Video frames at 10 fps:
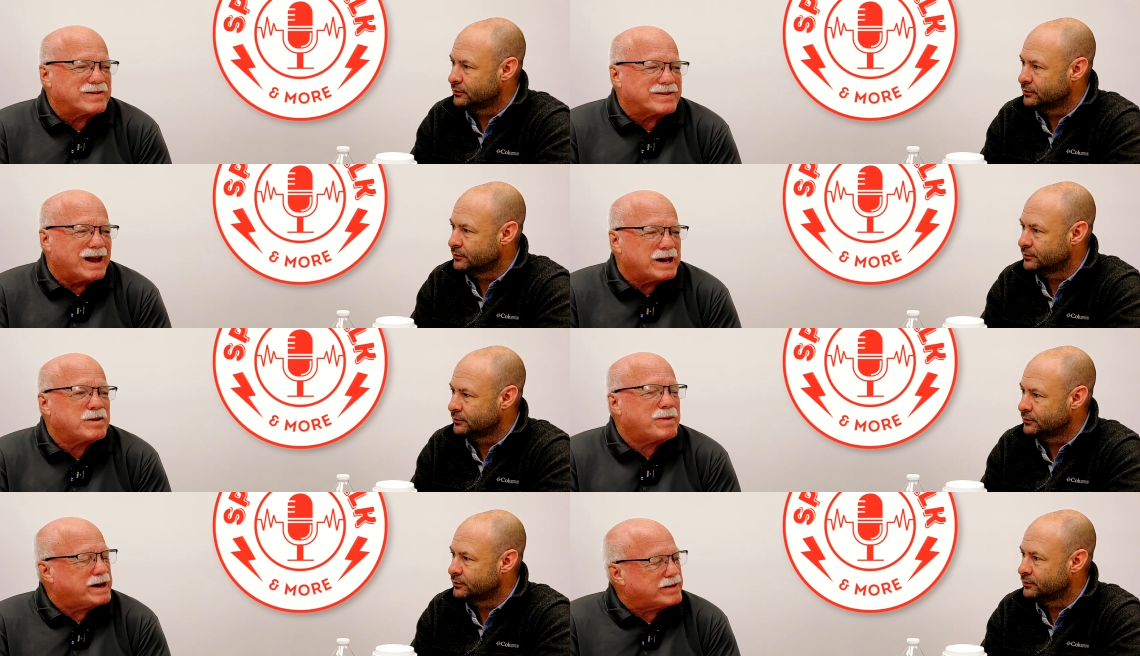Speaker 1: has got to
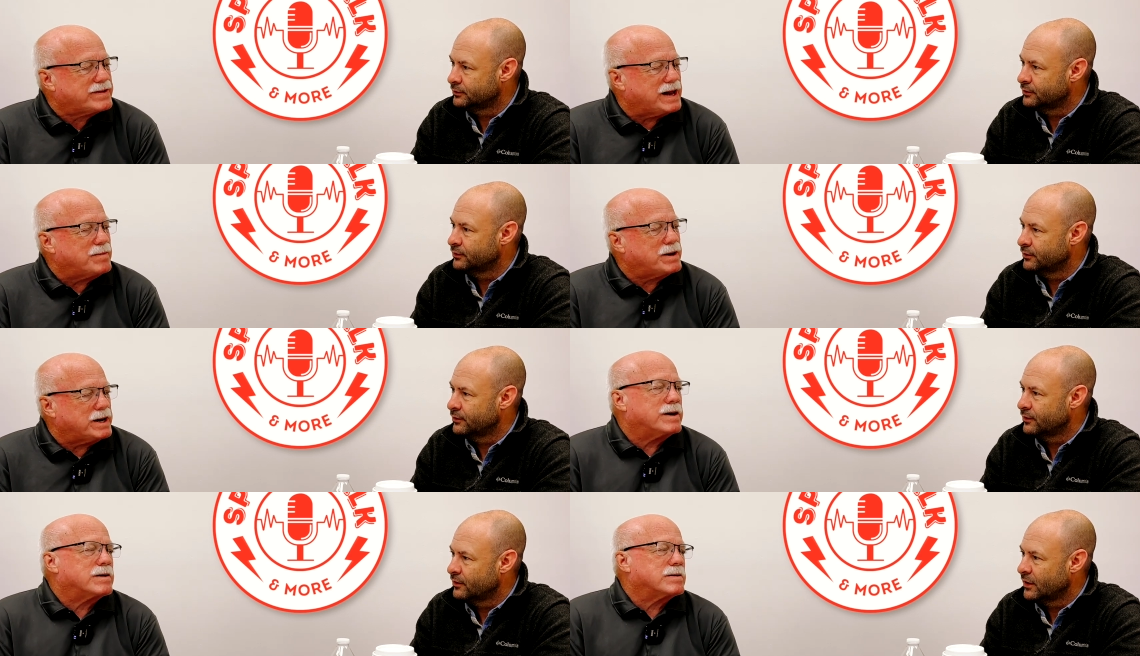make a statement
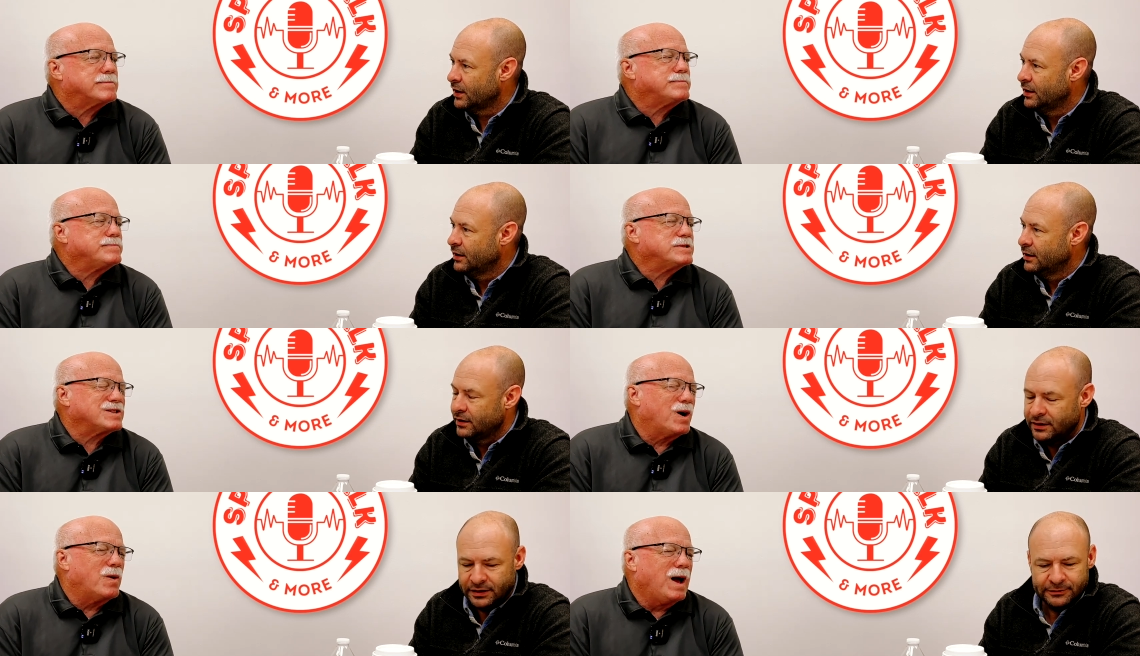here.
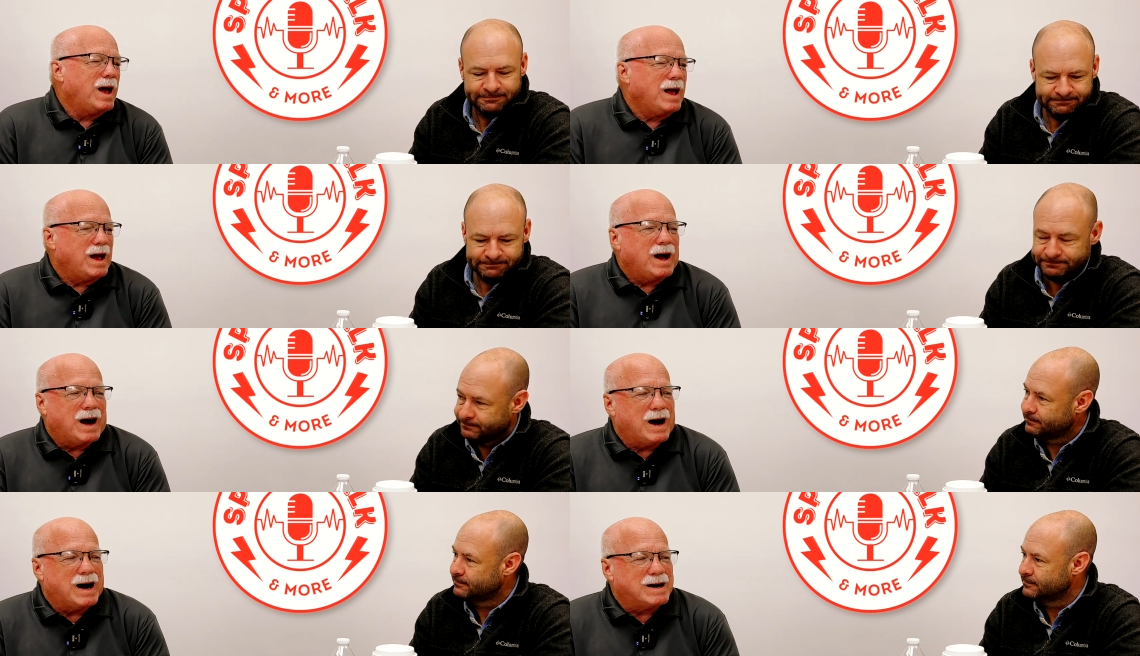So,
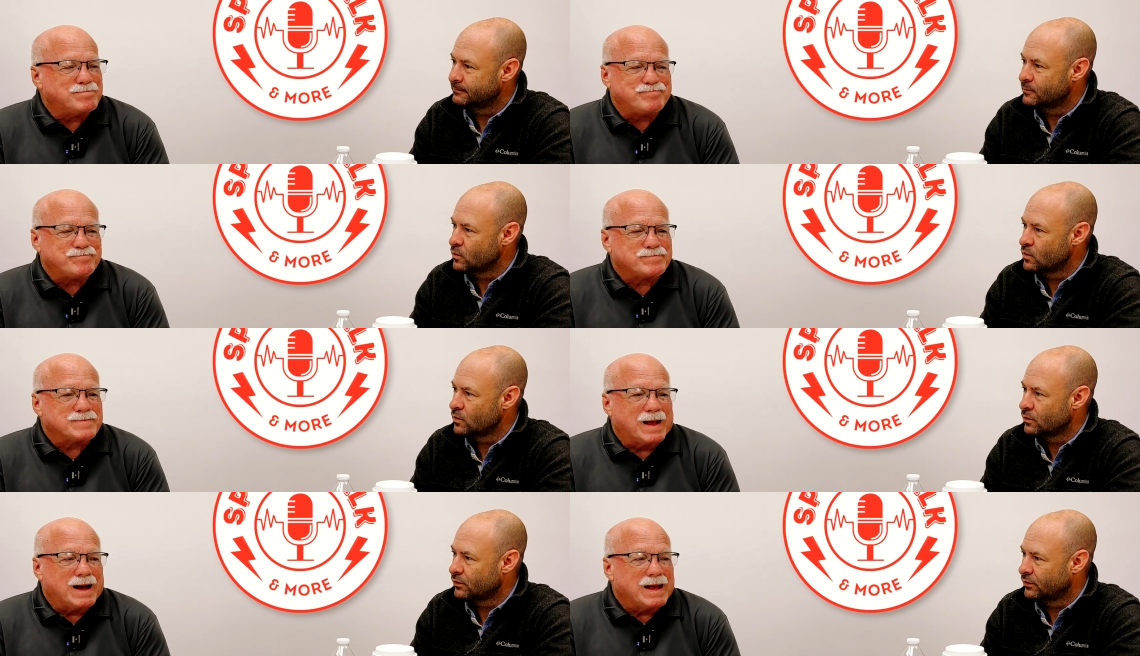um,
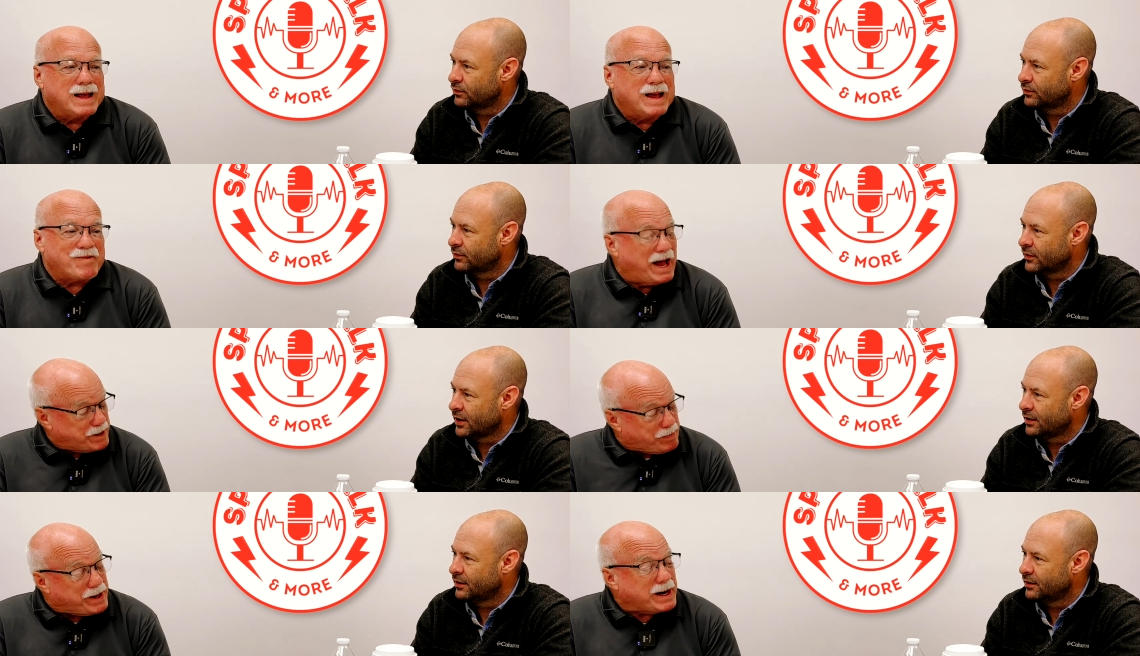if I had to
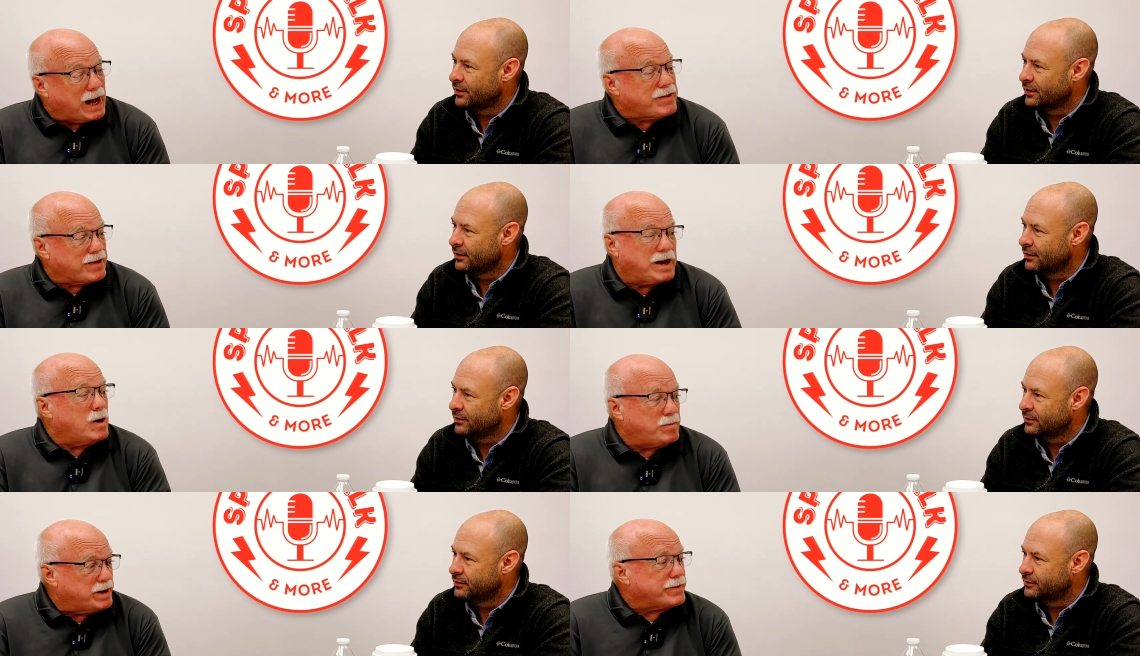pick, I'd say
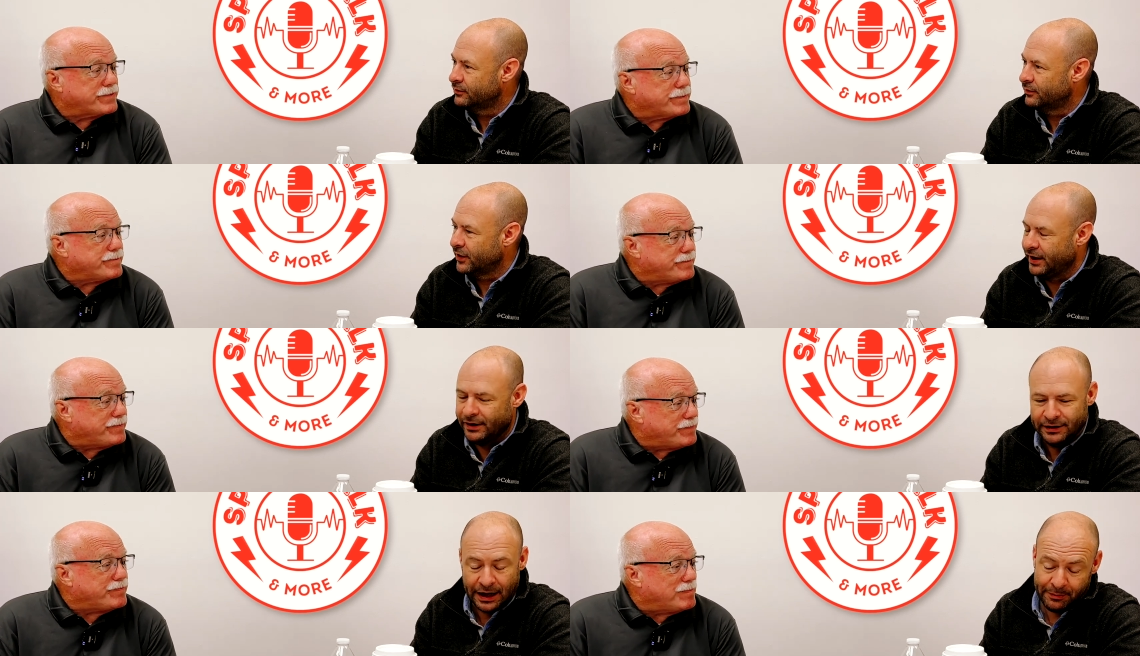Ole Miss.
Speaker 2: Yeah,
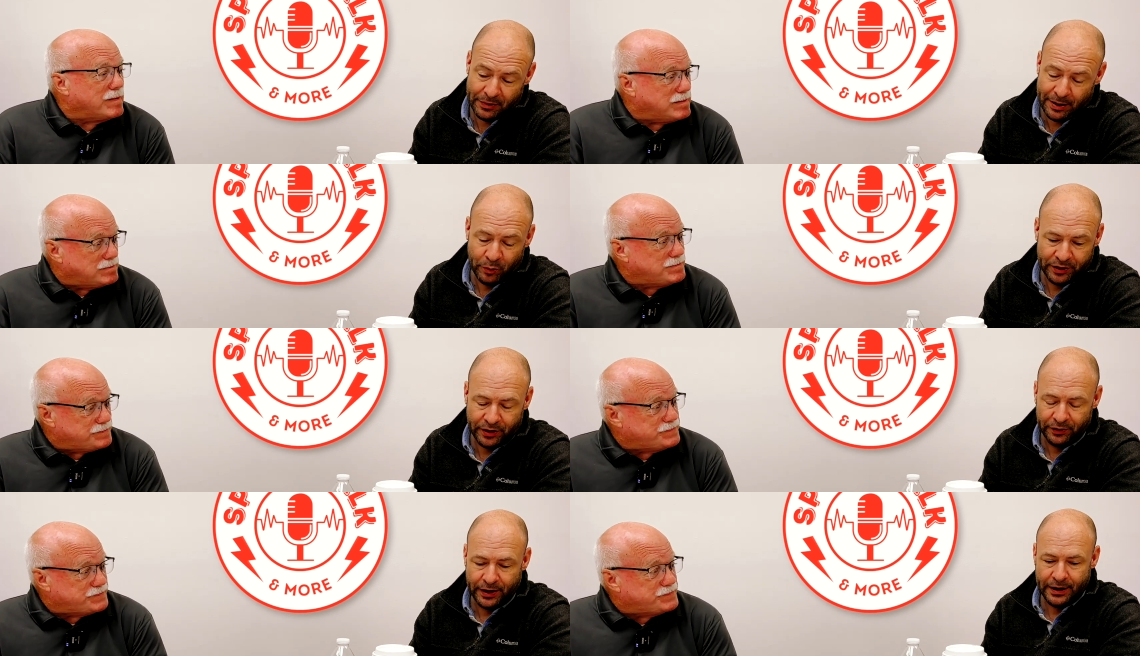I'm I'm with
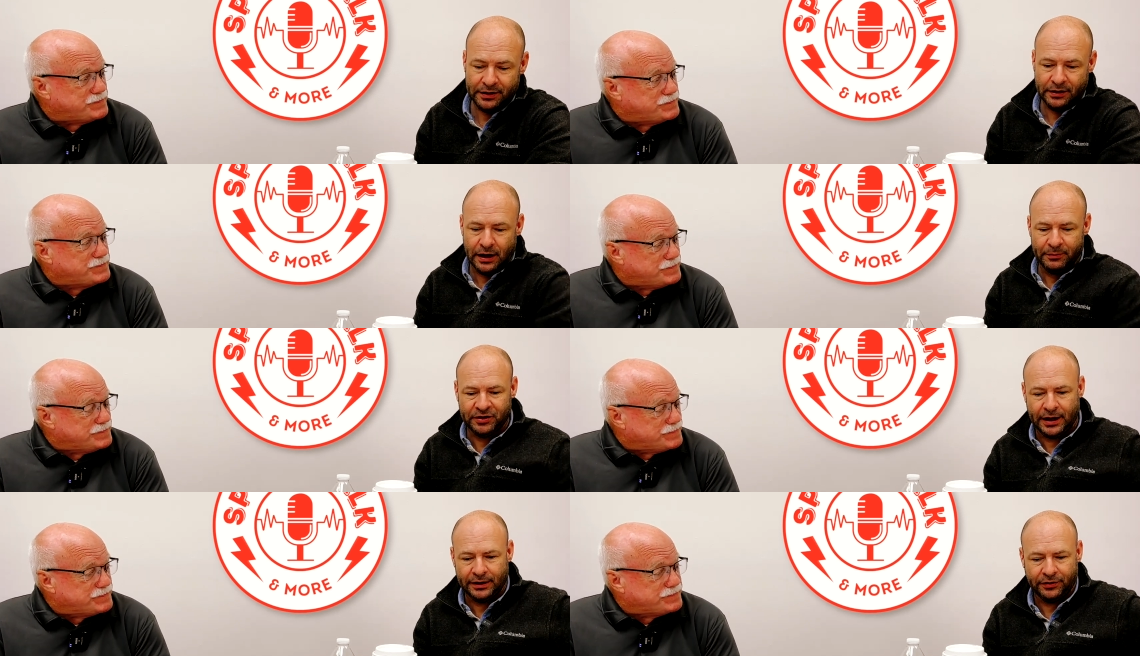you on that. You know, I'm a
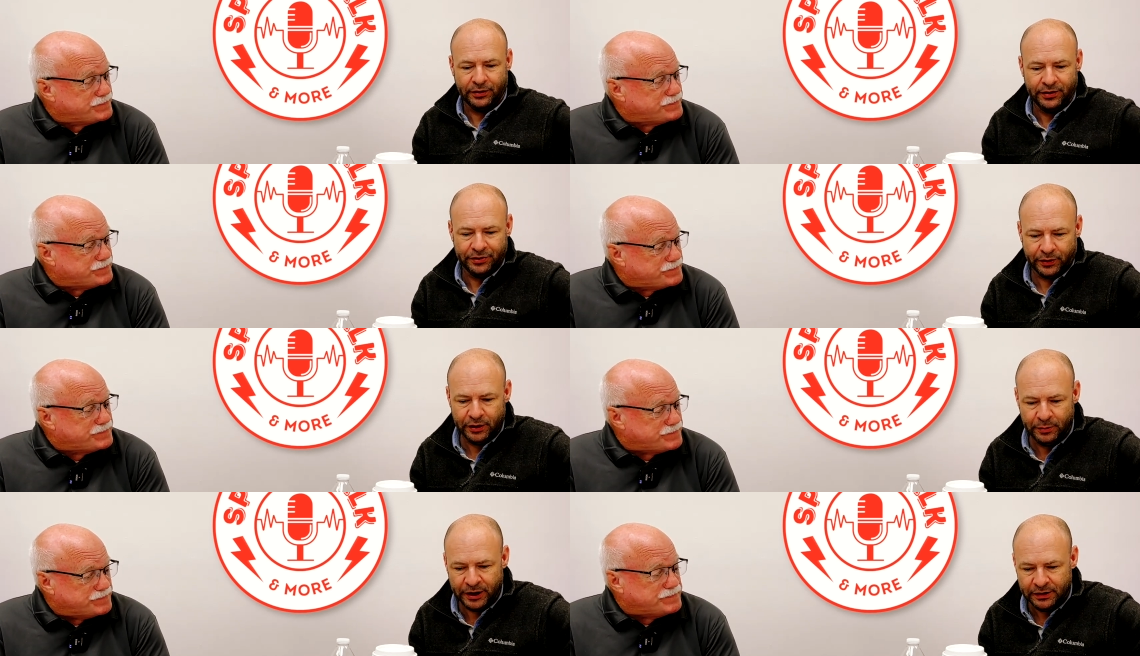Tiger through and
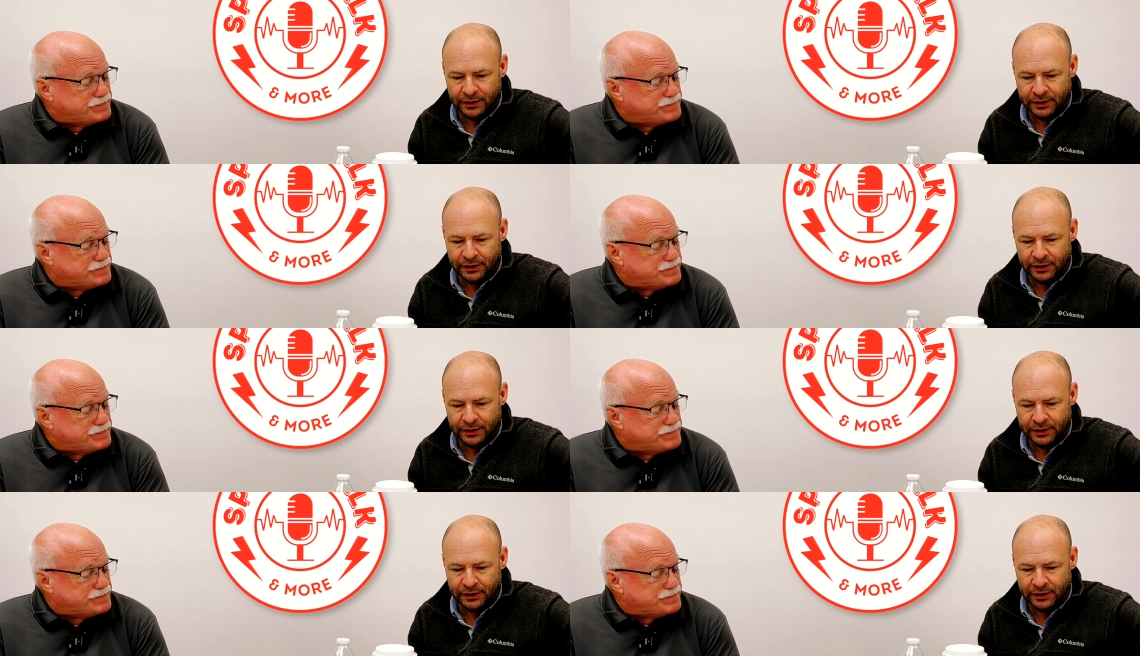through, but